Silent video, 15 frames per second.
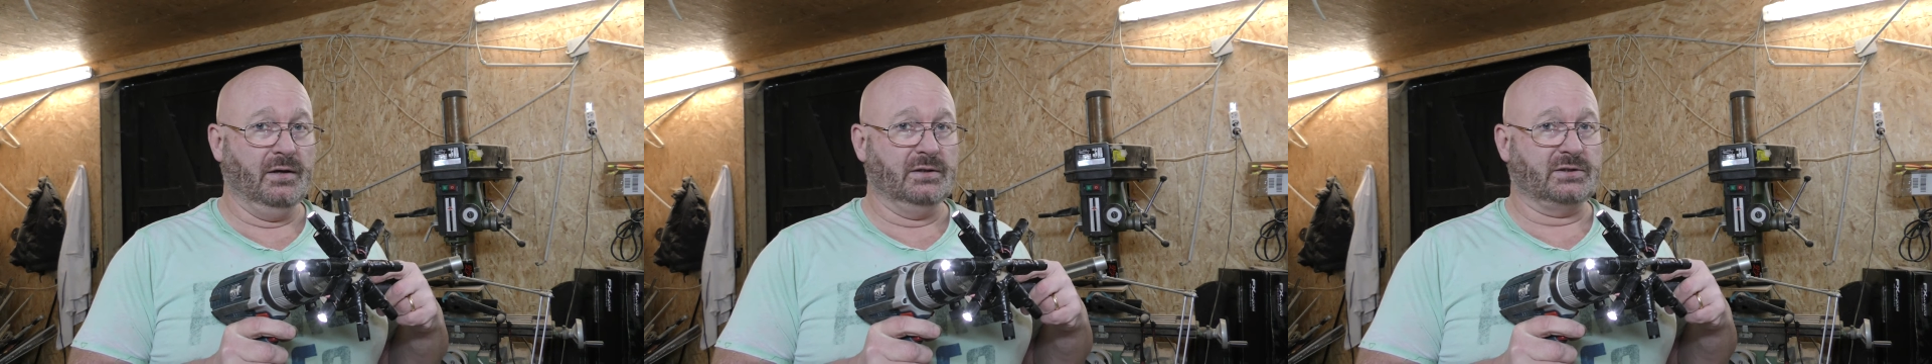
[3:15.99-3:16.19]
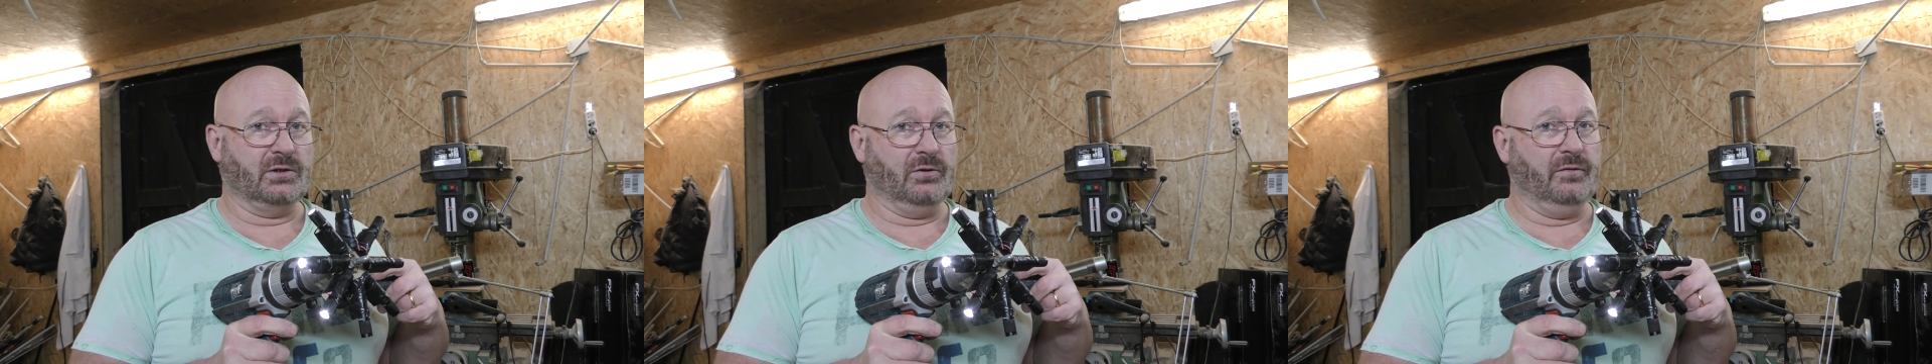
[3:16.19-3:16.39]

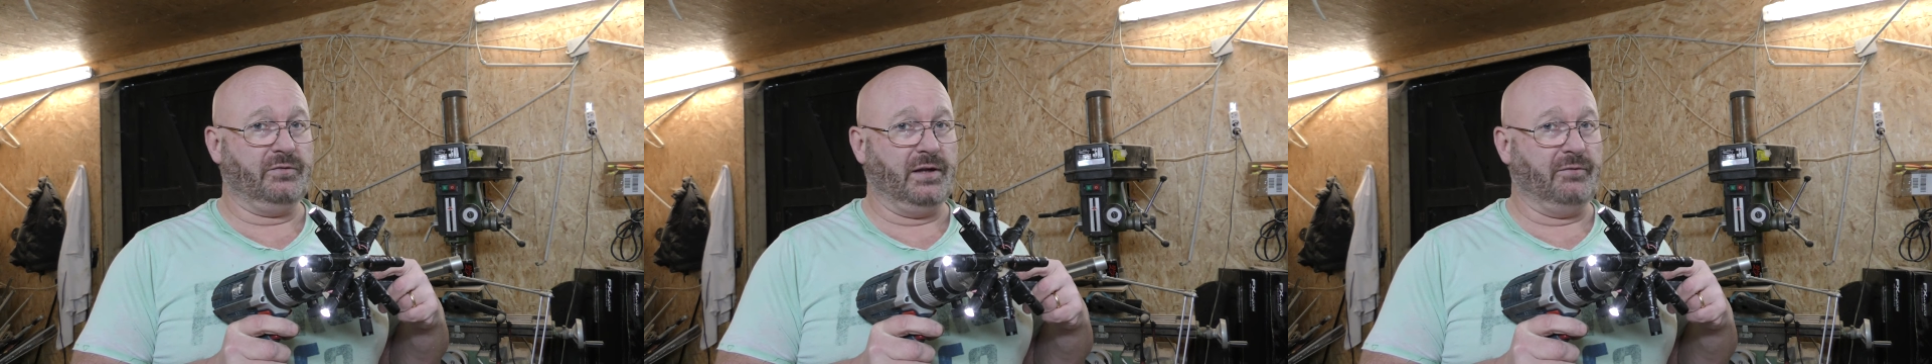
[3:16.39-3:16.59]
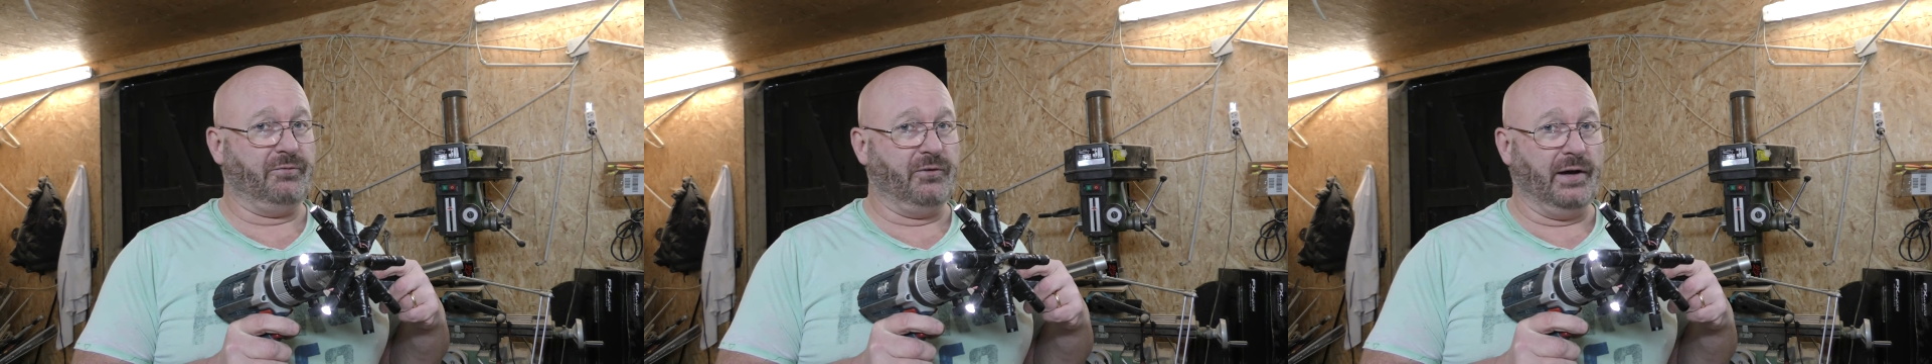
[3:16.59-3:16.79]
So if
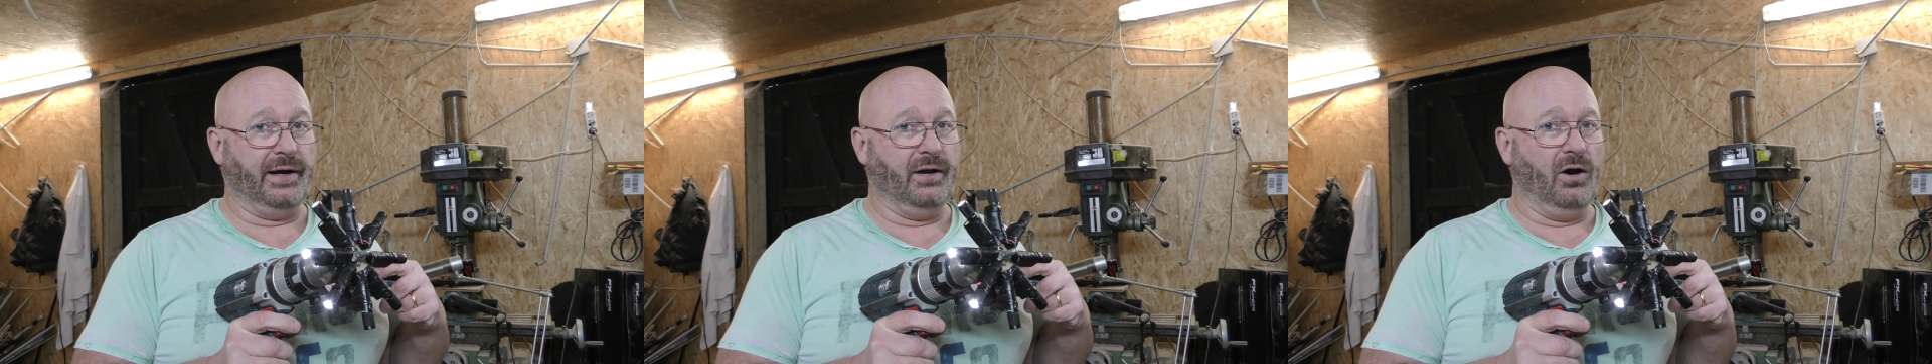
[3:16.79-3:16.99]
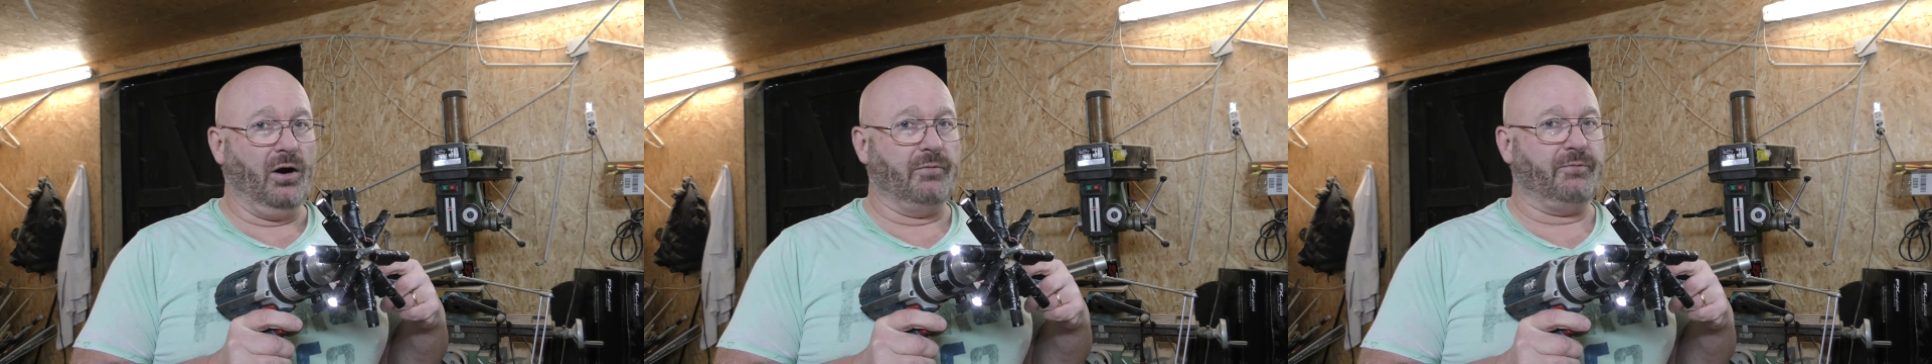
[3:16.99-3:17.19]
they
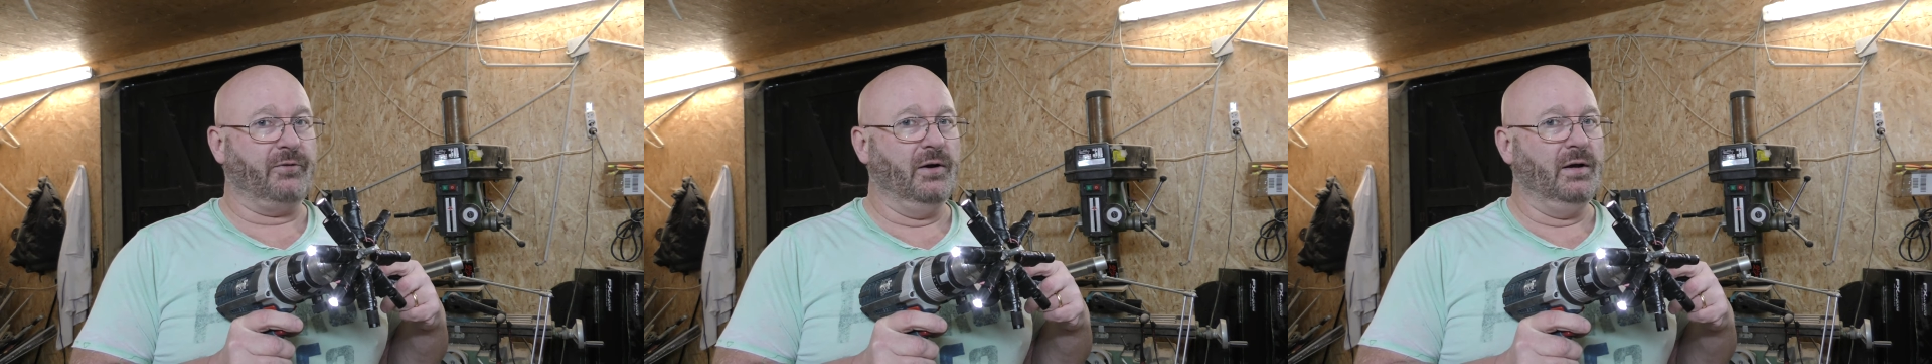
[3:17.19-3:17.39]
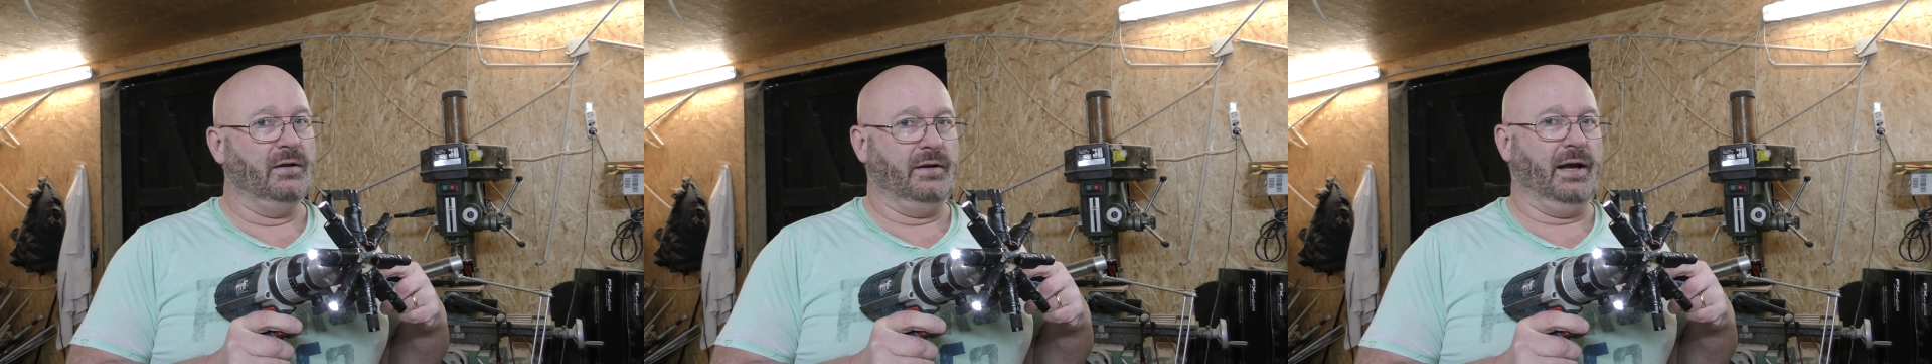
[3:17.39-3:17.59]
fly
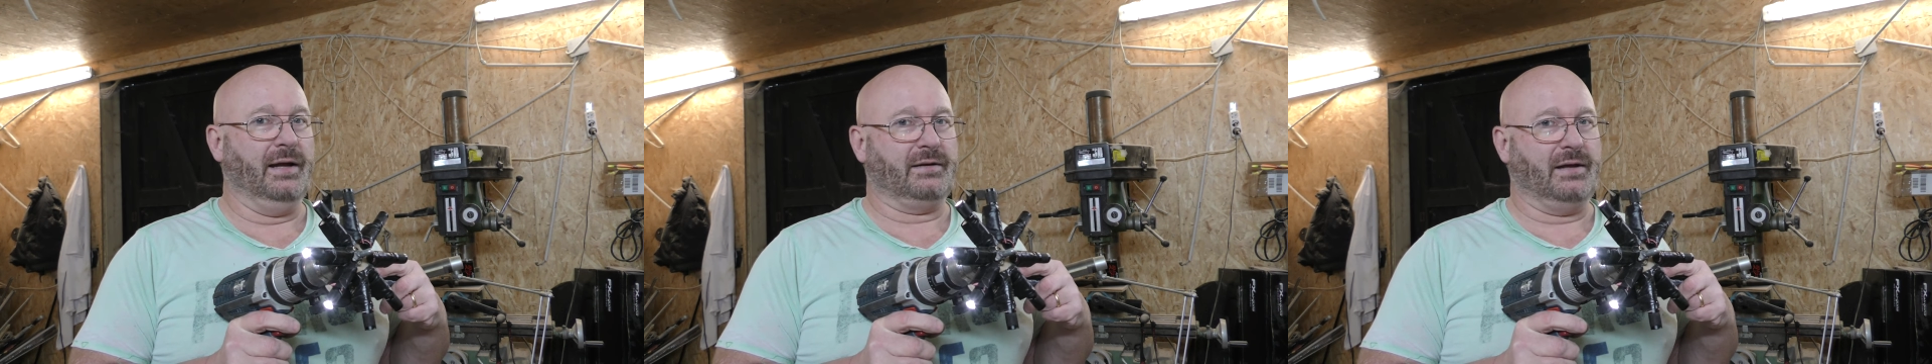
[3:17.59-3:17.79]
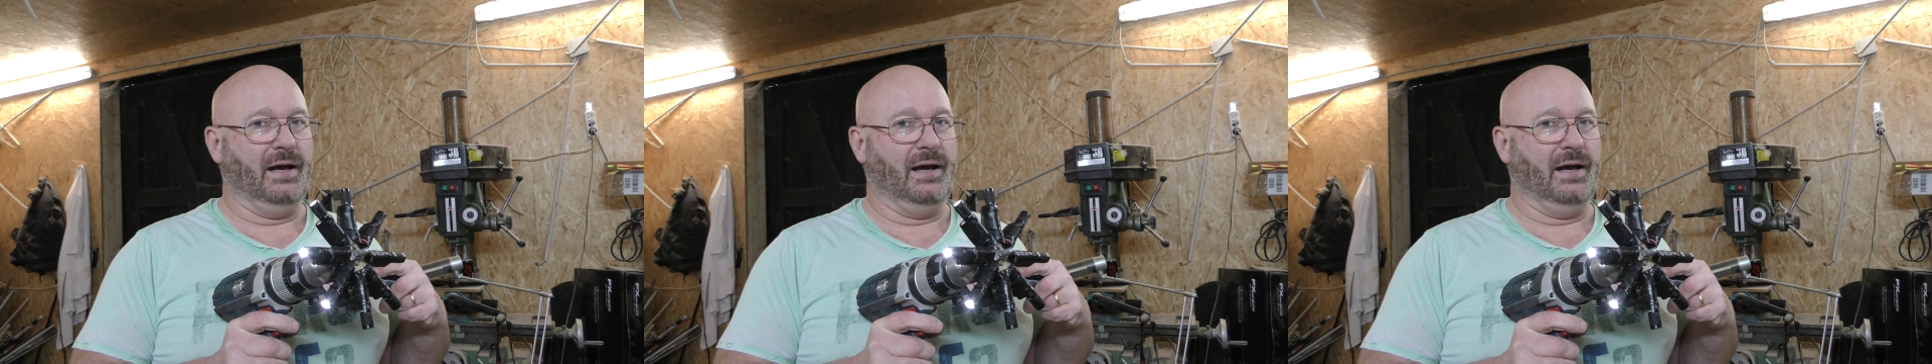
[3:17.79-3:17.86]
off, that